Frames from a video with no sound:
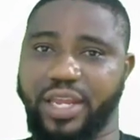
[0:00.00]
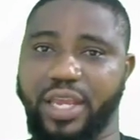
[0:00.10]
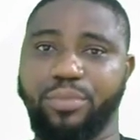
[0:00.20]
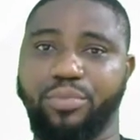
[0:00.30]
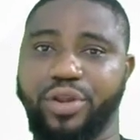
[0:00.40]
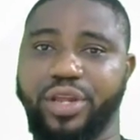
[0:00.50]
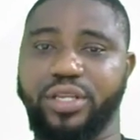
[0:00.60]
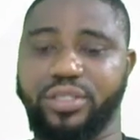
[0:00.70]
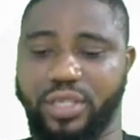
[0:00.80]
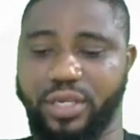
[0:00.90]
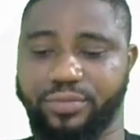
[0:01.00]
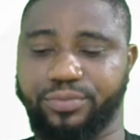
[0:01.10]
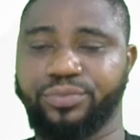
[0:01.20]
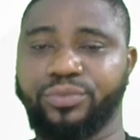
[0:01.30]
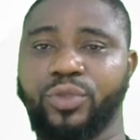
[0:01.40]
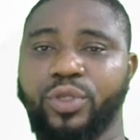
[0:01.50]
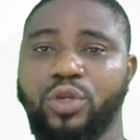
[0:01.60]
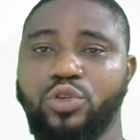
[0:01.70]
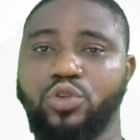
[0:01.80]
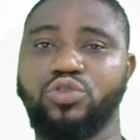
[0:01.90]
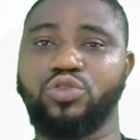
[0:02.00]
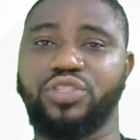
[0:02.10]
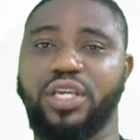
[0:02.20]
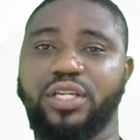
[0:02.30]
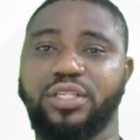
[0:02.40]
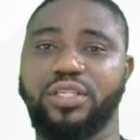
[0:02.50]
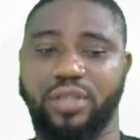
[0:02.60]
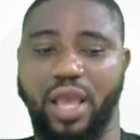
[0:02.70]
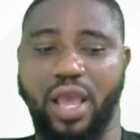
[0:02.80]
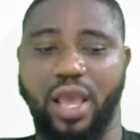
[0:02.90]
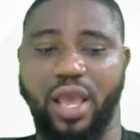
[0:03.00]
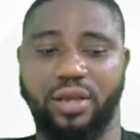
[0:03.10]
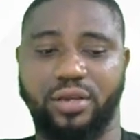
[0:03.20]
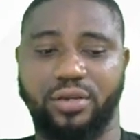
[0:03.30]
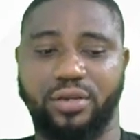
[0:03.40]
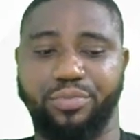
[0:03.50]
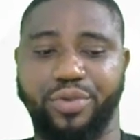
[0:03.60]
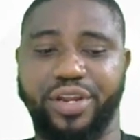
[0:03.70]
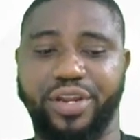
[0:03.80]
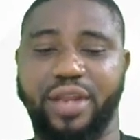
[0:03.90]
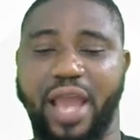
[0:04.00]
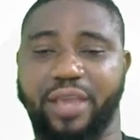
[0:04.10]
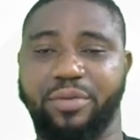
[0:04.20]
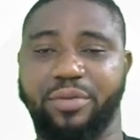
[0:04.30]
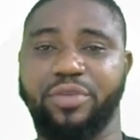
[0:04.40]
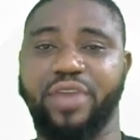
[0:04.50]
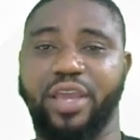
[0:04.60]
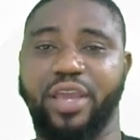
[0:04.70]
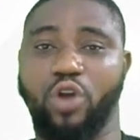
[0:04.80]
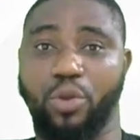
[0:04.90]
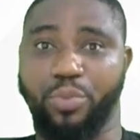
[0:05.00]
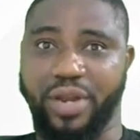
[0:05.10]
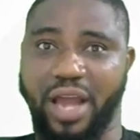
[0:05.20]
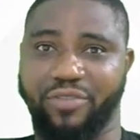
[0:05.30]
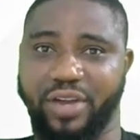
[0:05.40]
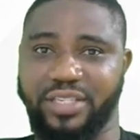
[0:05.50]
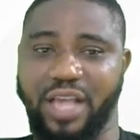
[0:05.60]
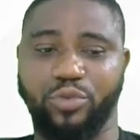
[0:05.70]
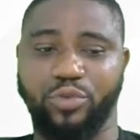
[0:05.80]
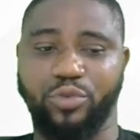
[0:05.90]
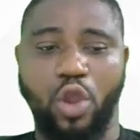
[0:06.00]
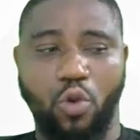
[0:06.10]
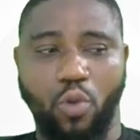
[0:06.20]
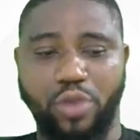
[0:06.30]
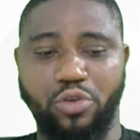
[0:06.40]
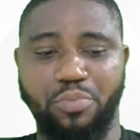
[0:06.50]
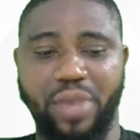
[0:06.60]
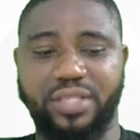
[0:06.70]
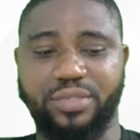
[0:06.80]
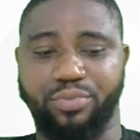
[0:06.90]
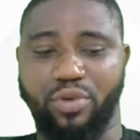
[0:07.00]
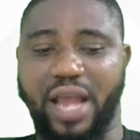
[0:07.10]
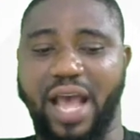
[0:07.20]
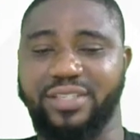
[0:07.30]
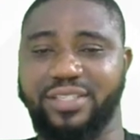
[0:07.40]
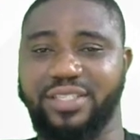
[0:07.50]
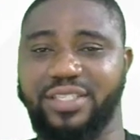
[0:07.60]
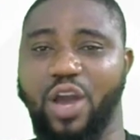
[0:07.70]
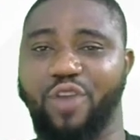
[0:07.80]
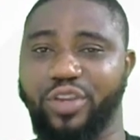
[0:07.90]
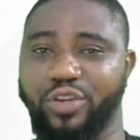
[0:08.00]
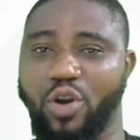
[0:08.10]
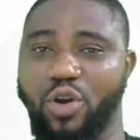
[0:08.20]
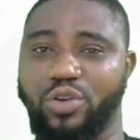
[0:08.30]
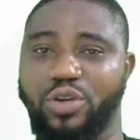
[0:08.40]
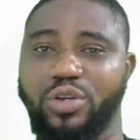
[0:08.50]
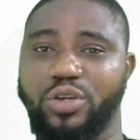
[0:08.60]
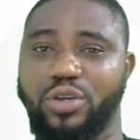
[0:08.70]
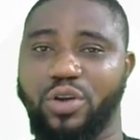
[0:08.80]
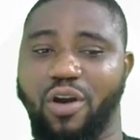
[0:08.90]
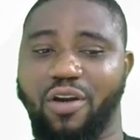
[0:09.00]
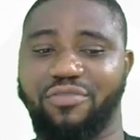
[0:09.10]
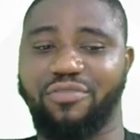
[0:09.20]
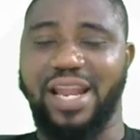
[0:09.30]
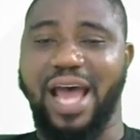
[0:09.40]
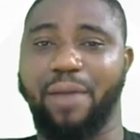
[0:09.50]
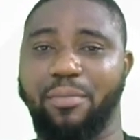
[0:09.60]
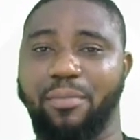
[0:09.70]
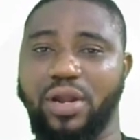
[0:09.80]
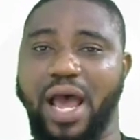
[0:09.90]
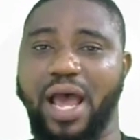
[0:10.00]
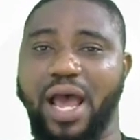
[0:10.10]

Inbreeding is using breeding, like maybe if you're a dog breeder, for example, when you mate brother and sister of a dog, or father and mother,